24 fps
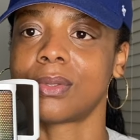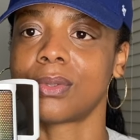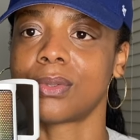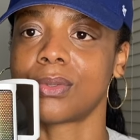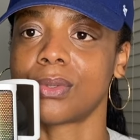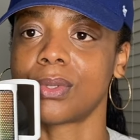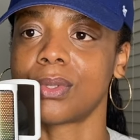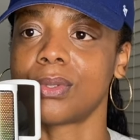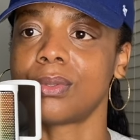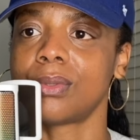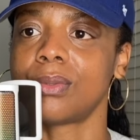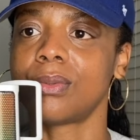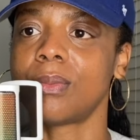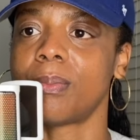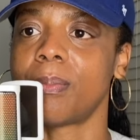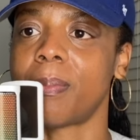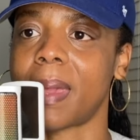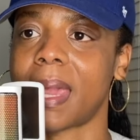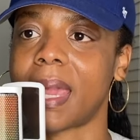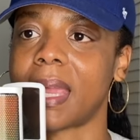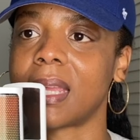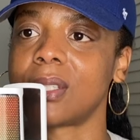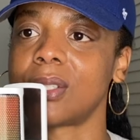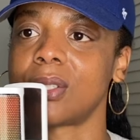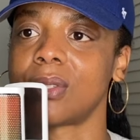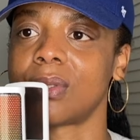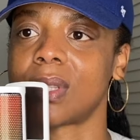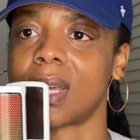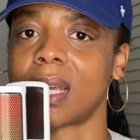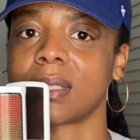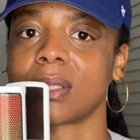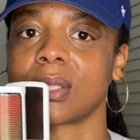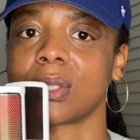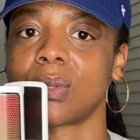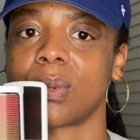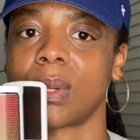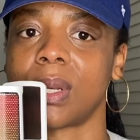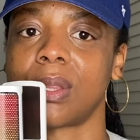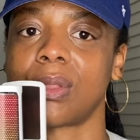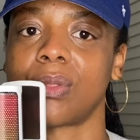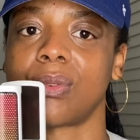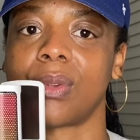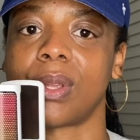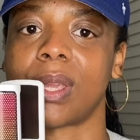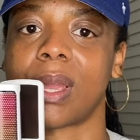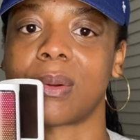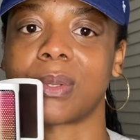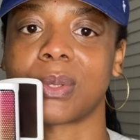Through May
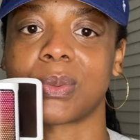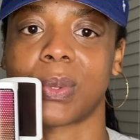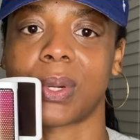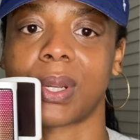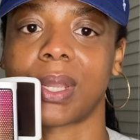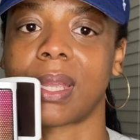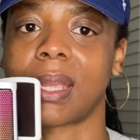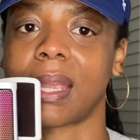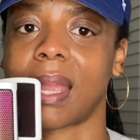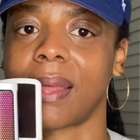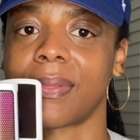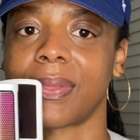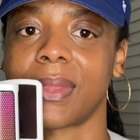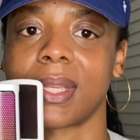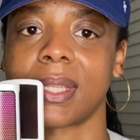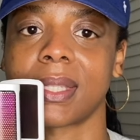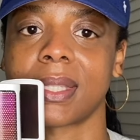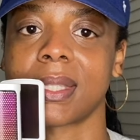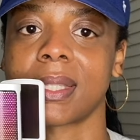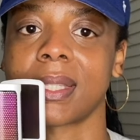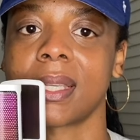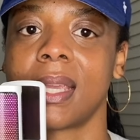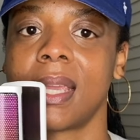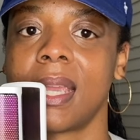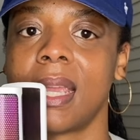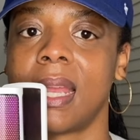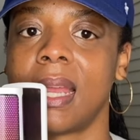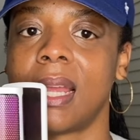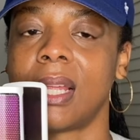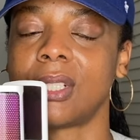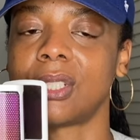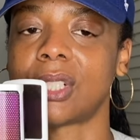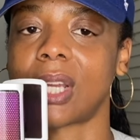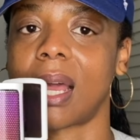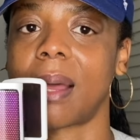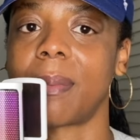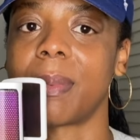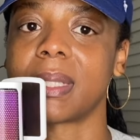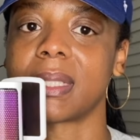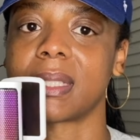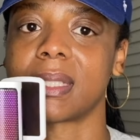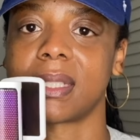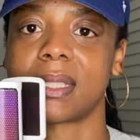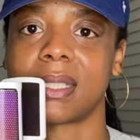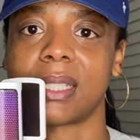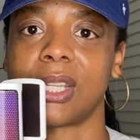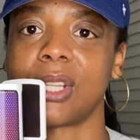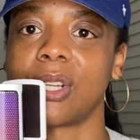2023, I was working at this job as
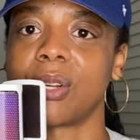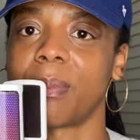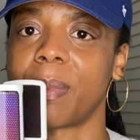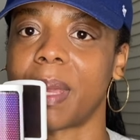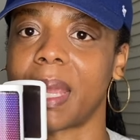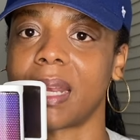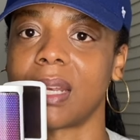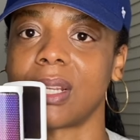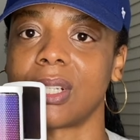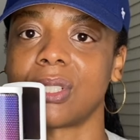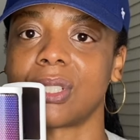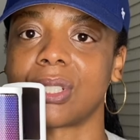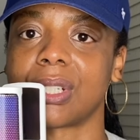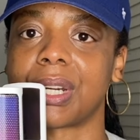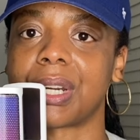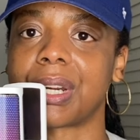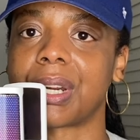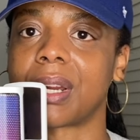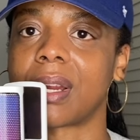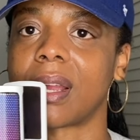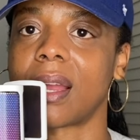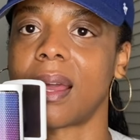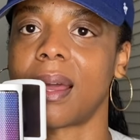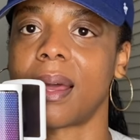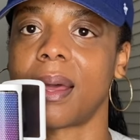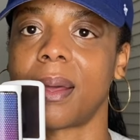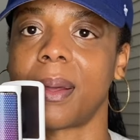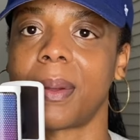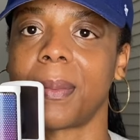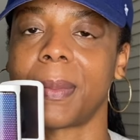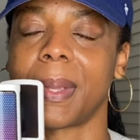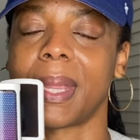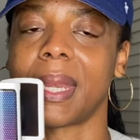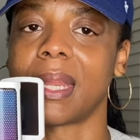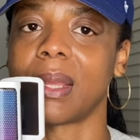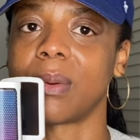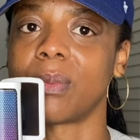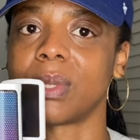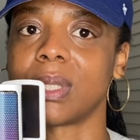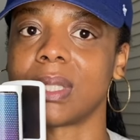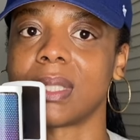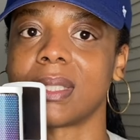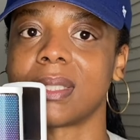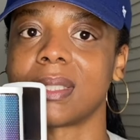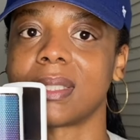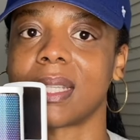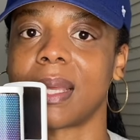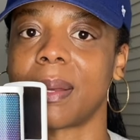a senior manager, um, and it
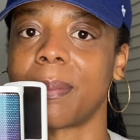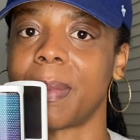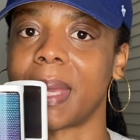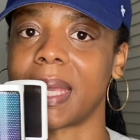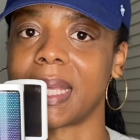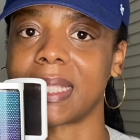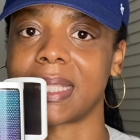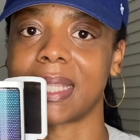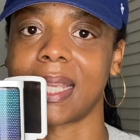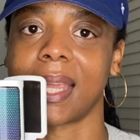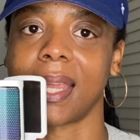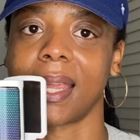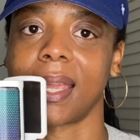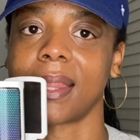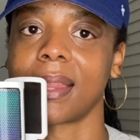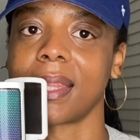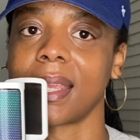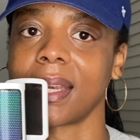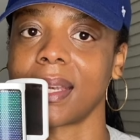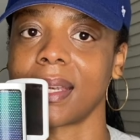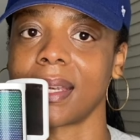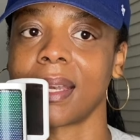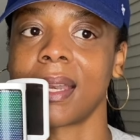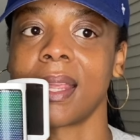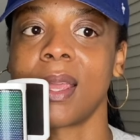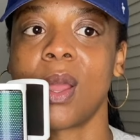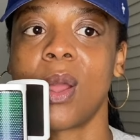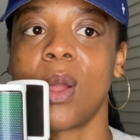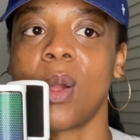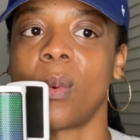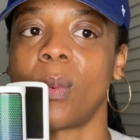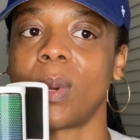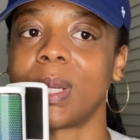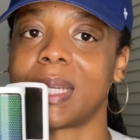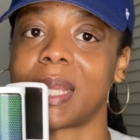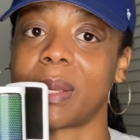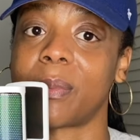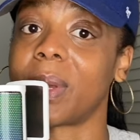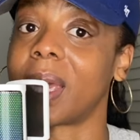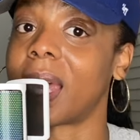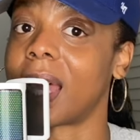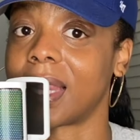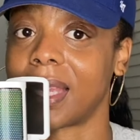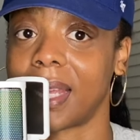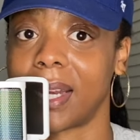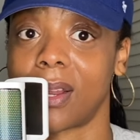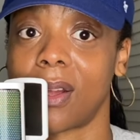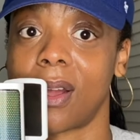was amazing. And then one day we
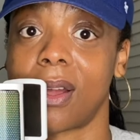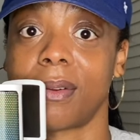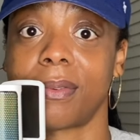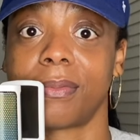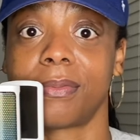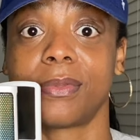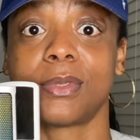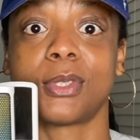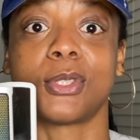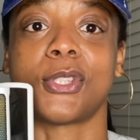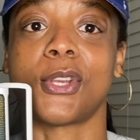got laid off.